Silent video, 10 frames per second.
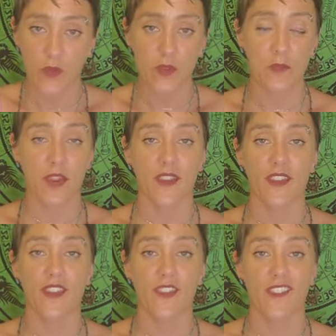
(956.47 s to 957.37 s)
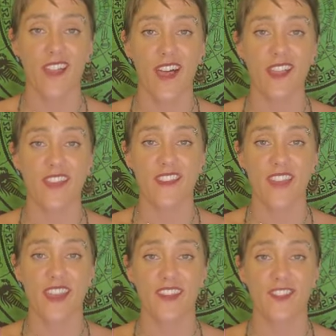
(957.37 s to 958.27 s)
We'd probably all have a lot less
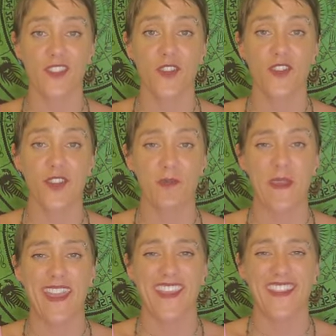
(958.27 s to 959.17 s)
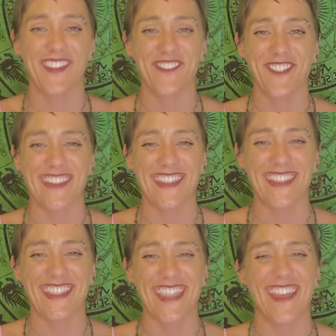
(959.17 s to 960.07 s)
neck and shoulder pain if we
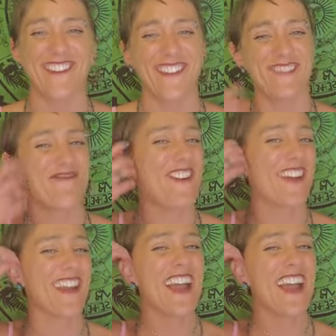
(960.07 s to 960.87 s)
did that one more.